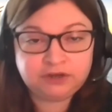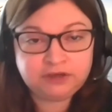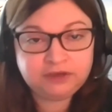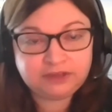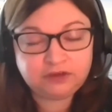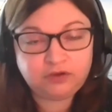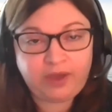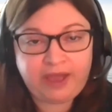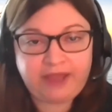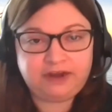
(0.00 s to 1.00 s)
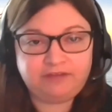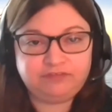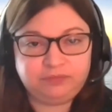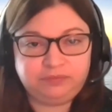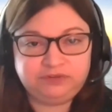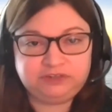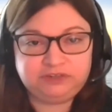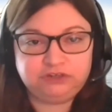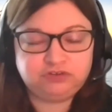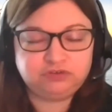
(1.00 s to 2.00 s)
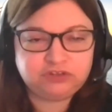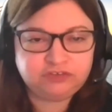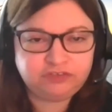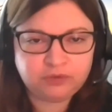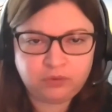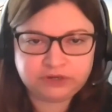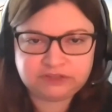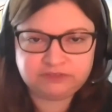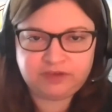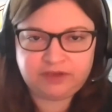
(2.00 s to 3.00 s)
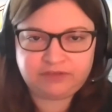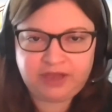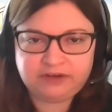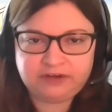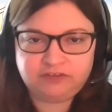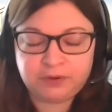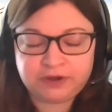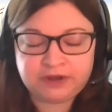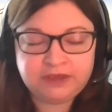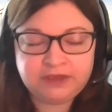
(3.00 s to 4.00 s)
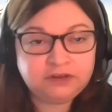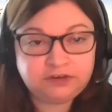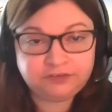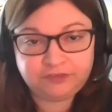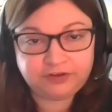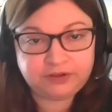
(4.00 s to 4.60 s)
they can go ahead and have their procedure. So different courts have kind of put different